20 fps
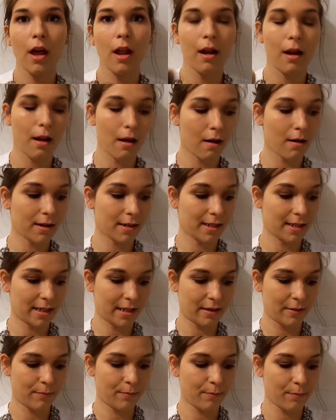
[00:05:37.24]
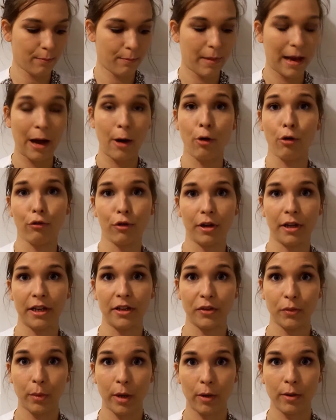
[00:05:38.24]
lasting power on it
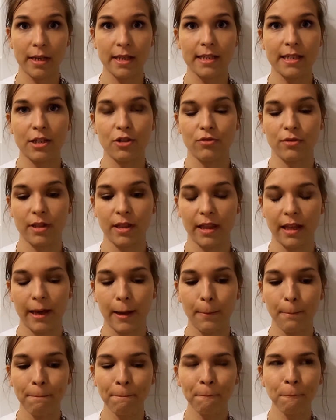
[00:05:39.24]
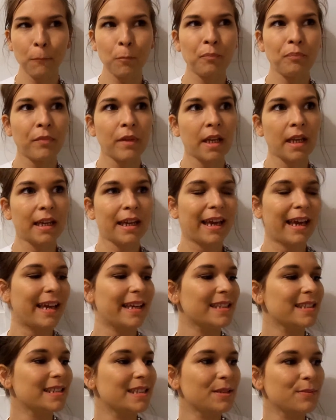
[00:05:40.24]
as well, considering that
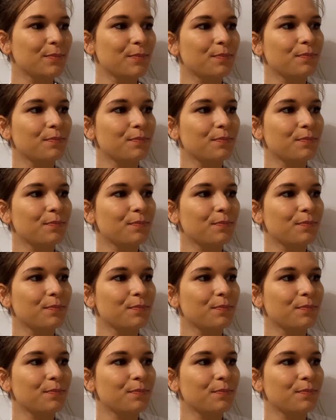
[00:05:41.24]
it's